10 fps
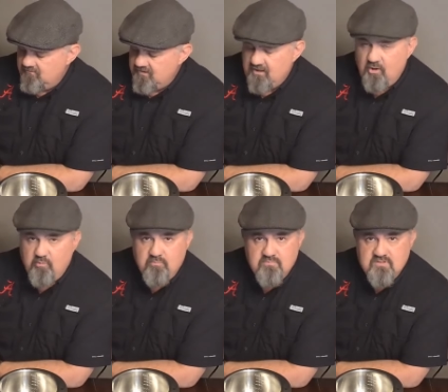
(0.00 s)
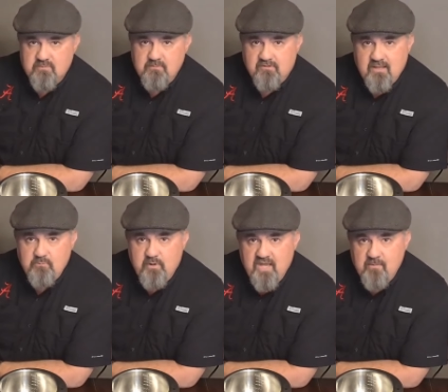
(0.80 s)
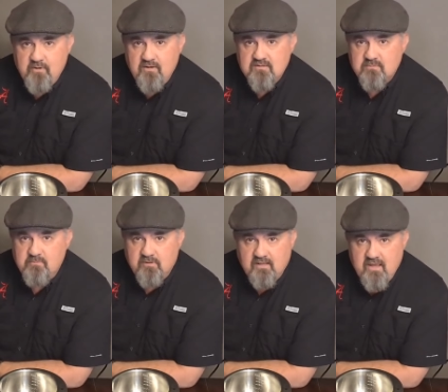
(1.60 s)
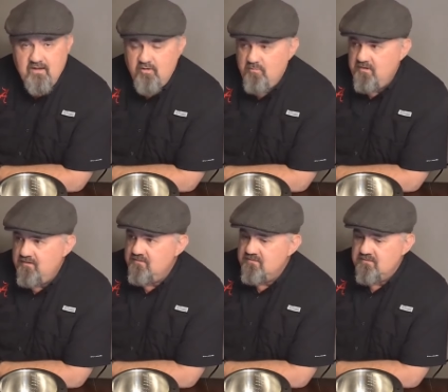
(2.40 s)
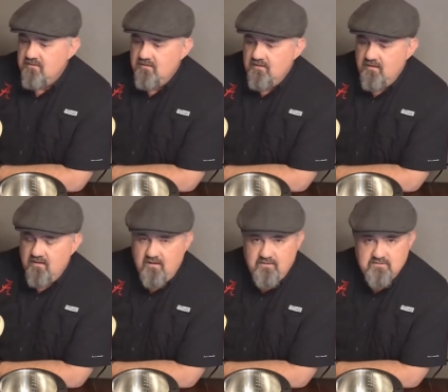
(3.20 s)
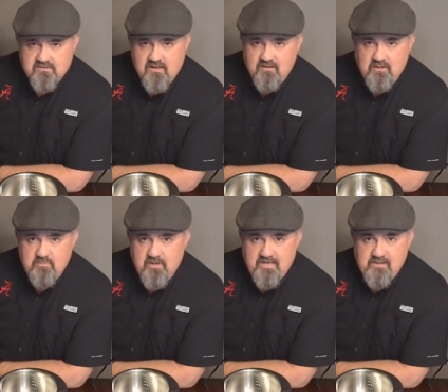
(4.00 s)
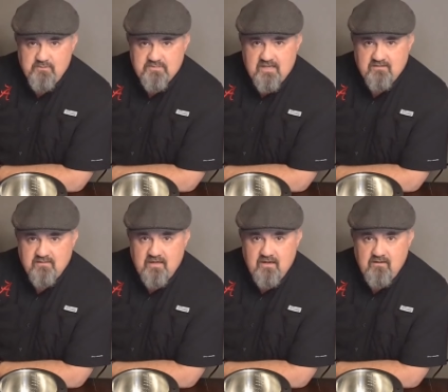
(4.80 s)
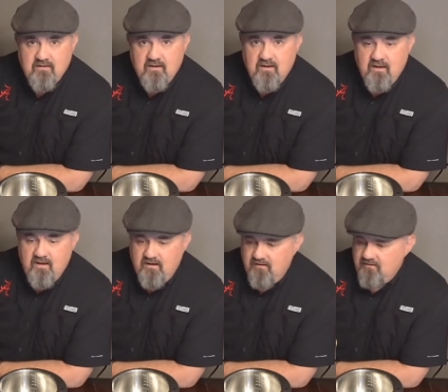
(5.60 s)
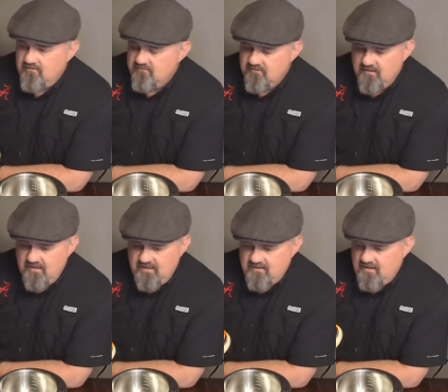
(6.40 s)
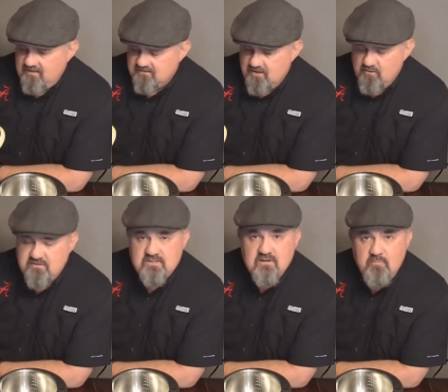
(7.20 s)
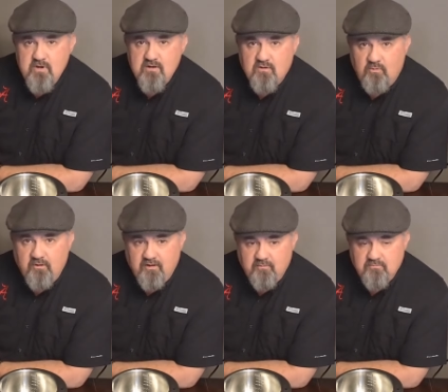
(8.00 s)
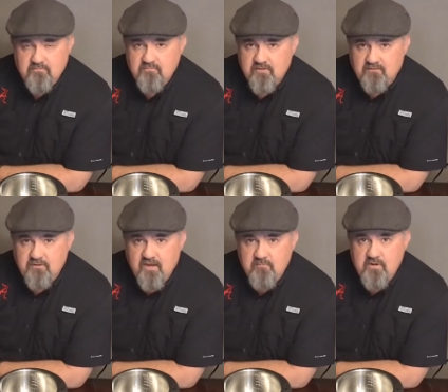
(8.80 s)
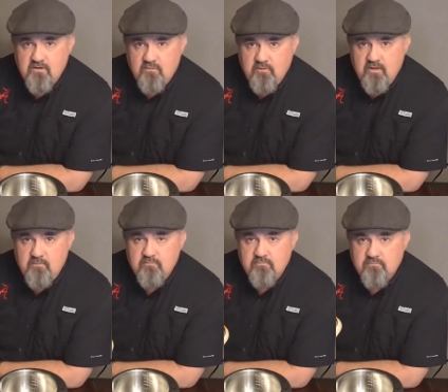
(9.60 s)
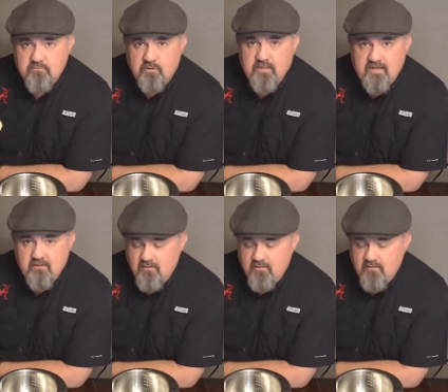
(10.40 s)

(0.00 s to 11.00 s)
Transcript: you know, some people like Bama, some people like Hellman's. There's a lot of good mayos out there. As long as it's not Miracle Whip. If you have Miracle Whip, throw that in the